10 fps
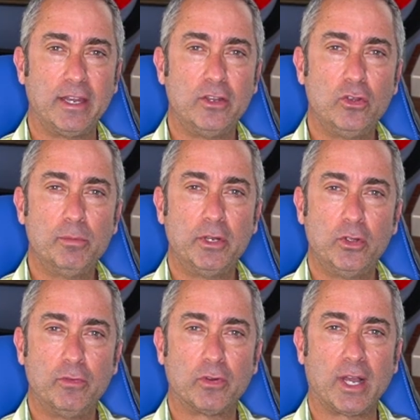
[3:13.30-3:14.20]
a new
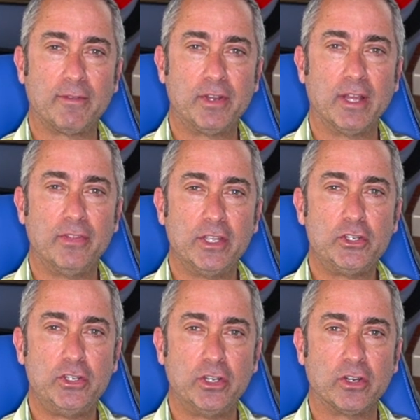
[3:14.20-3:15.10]
maneuver I've done
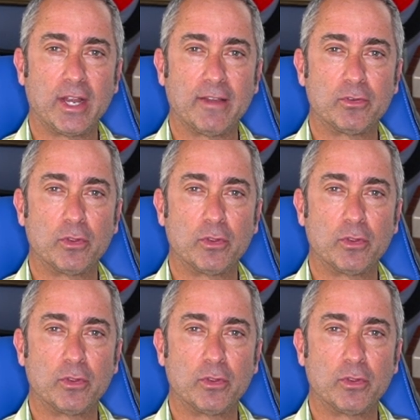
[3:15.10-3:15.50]
this year after